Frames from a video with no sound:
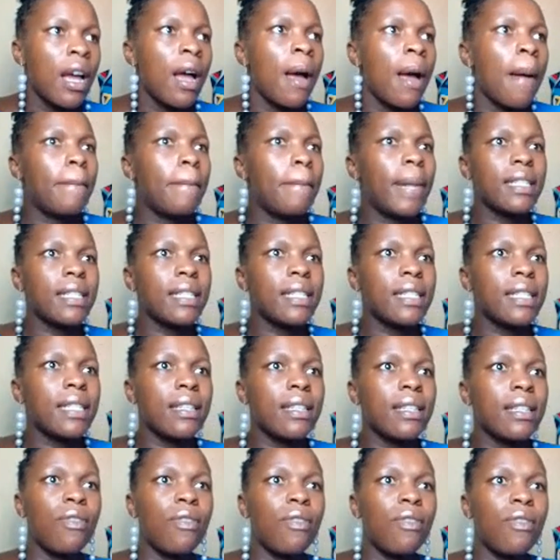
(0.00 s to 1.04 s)
But if you
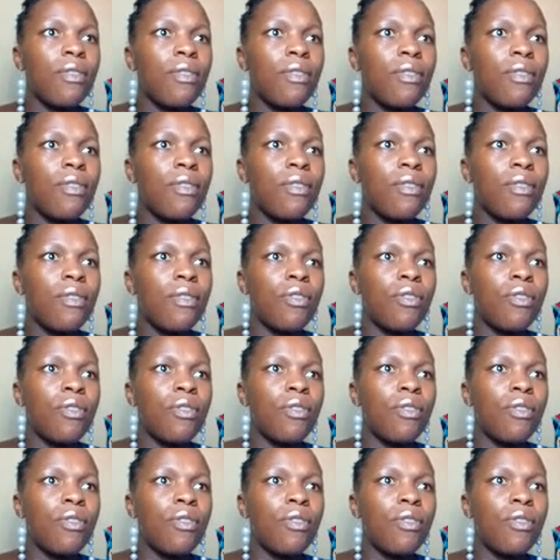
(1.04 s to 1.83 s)
want to advance,